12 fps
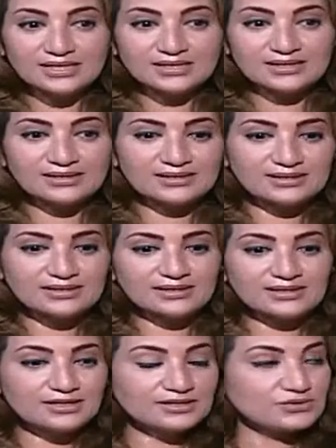
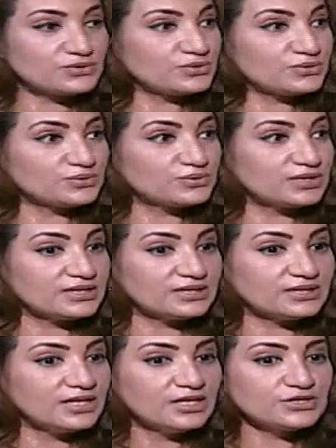
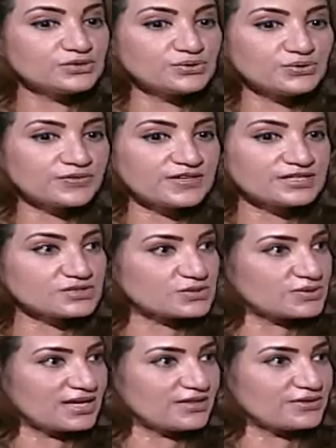to do things
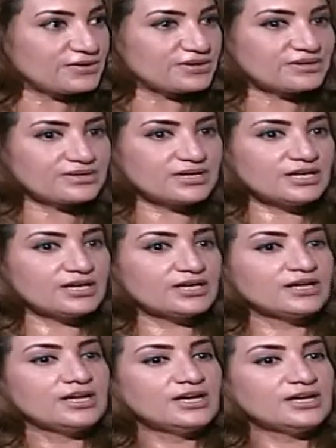
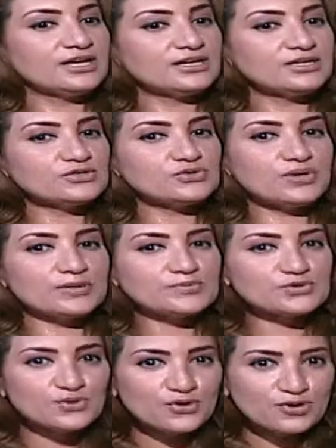together, to
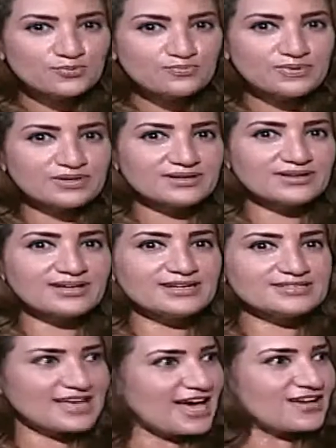absorb
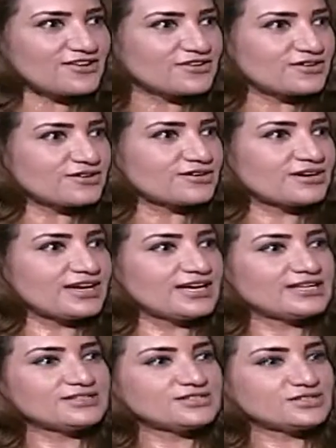his anger
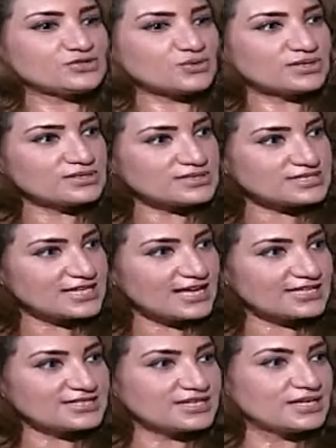and to
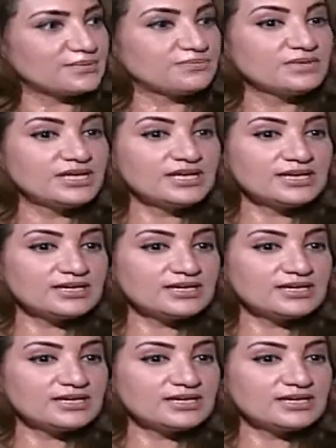understand him,